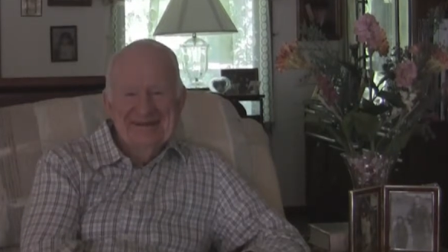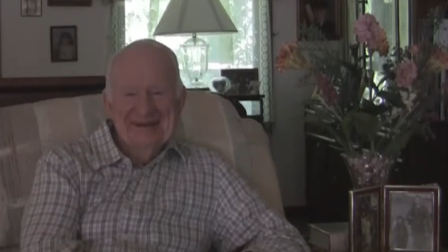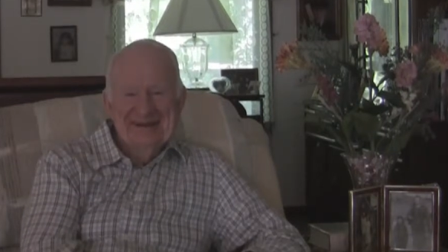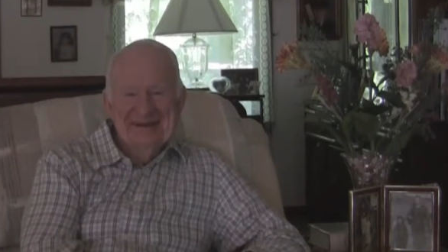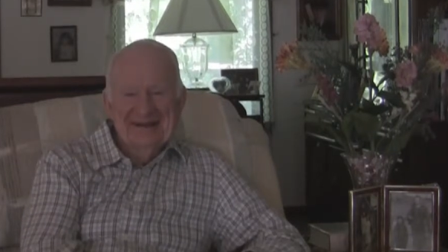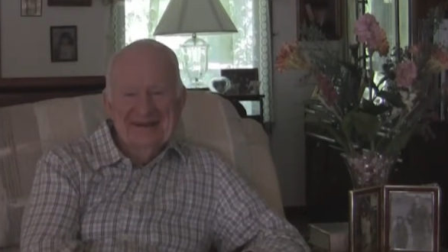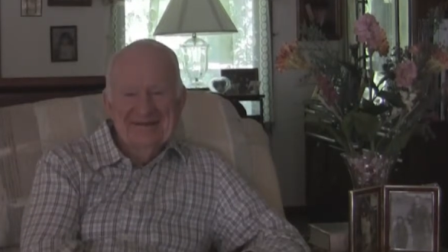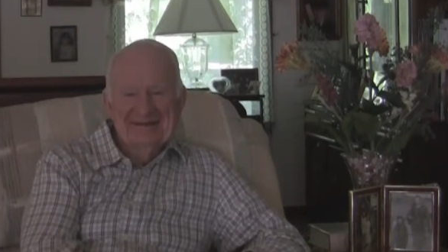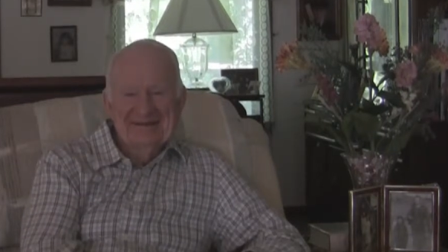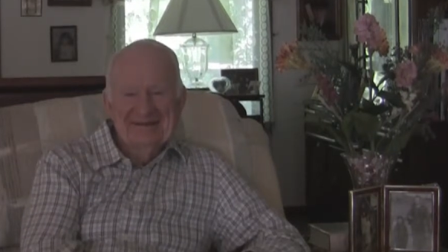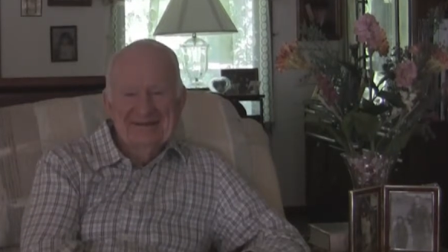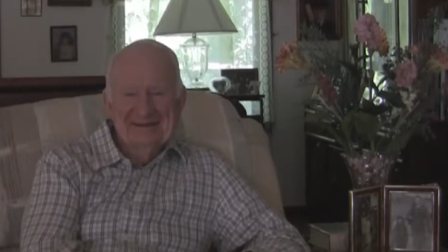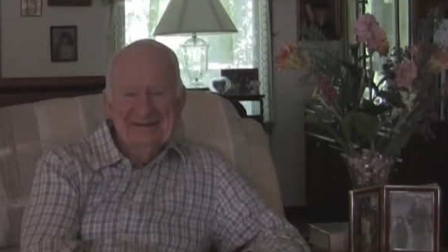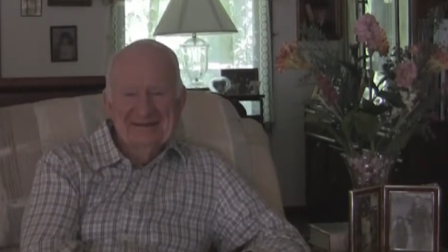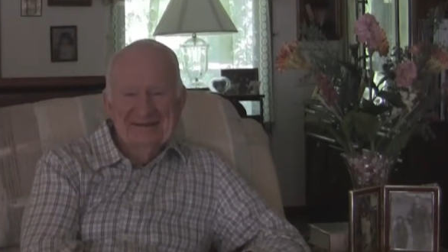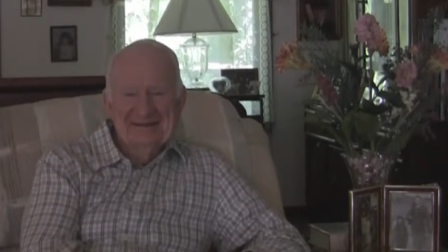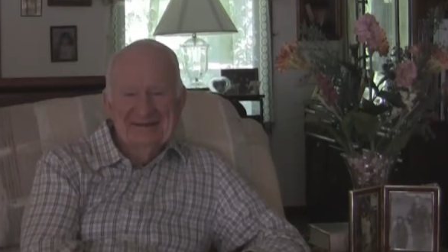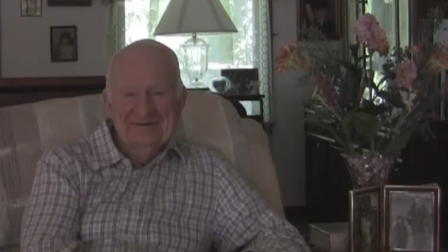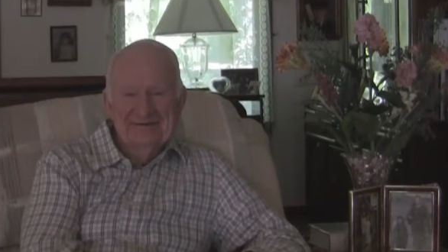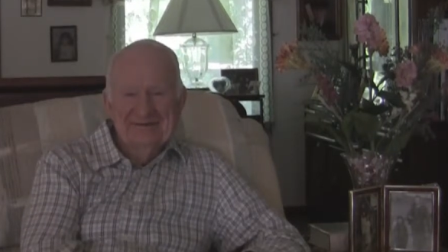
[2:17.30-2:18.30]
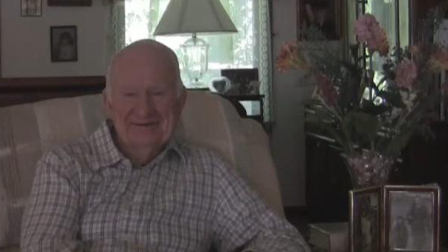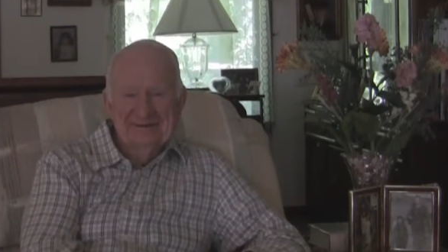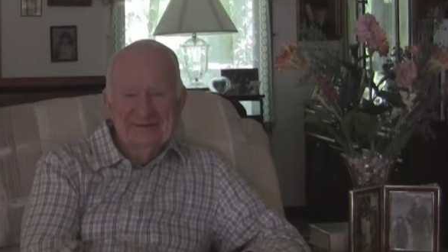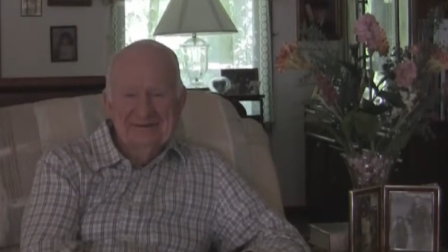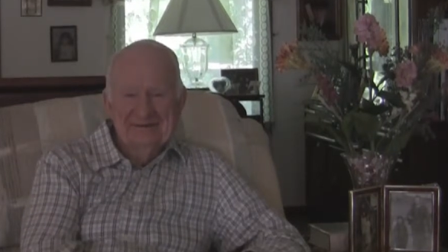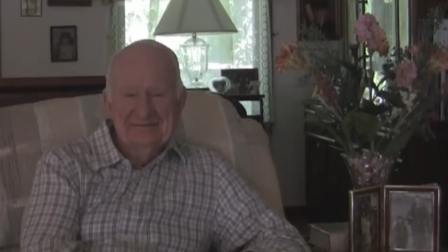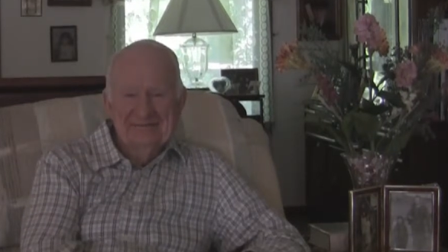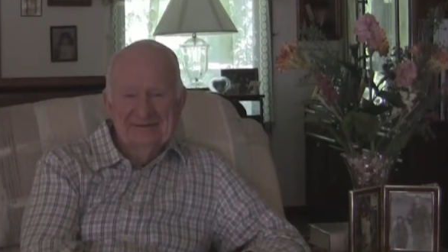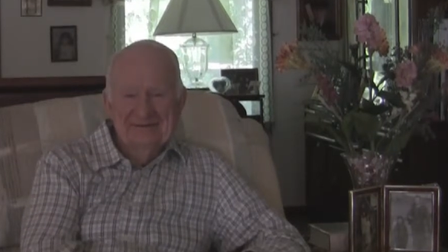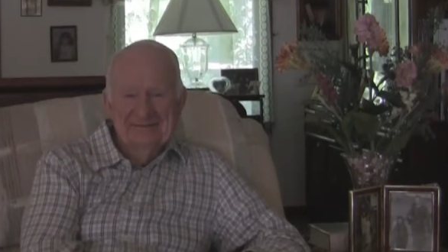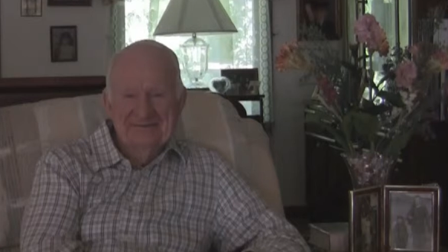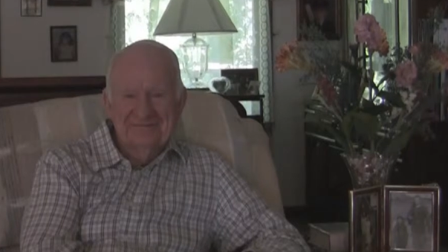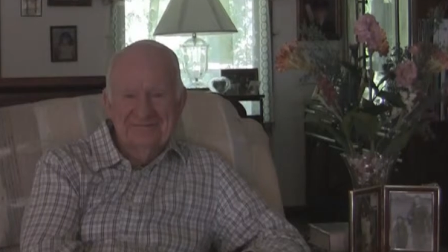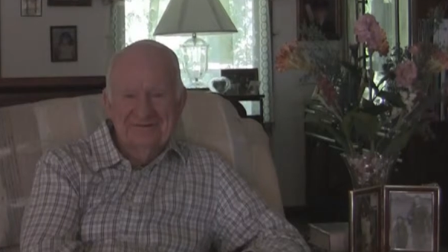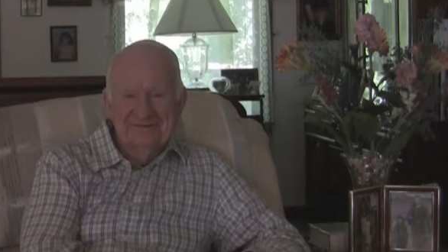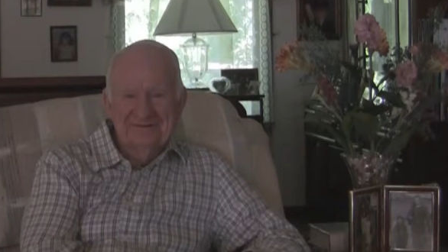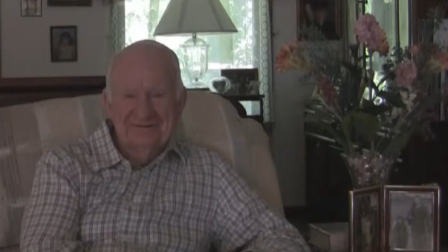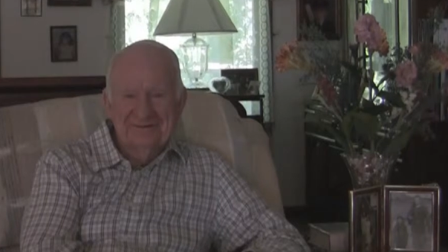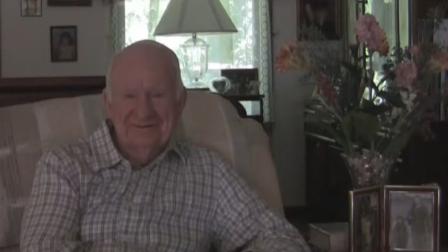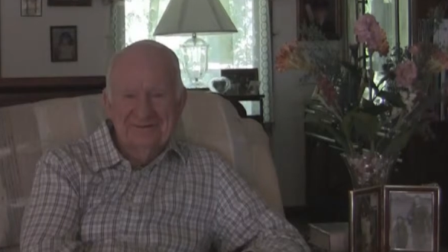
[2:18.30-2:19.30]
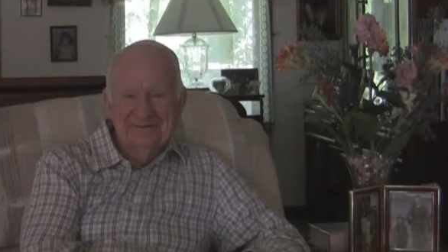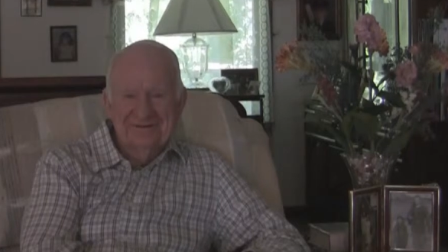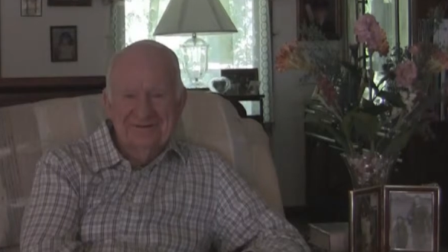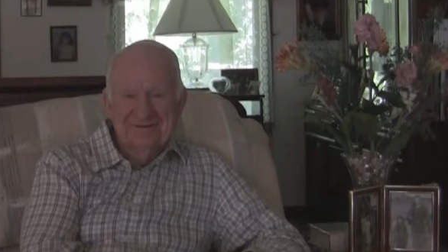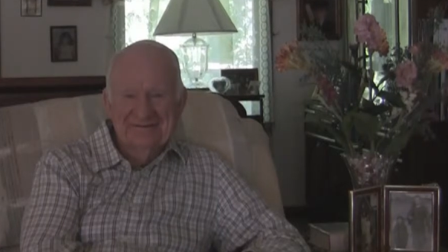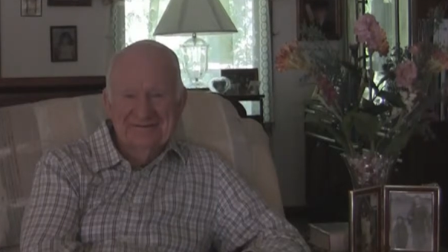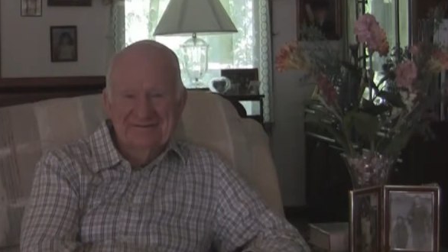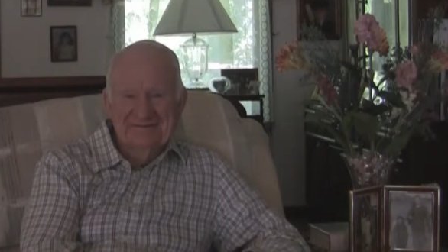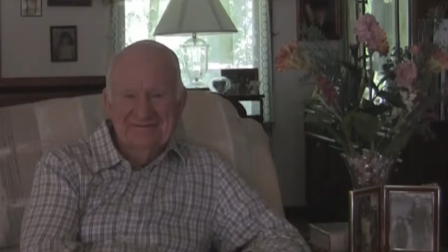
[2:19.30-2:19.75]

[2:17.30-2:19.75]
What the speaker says: I got to take that trip overseas.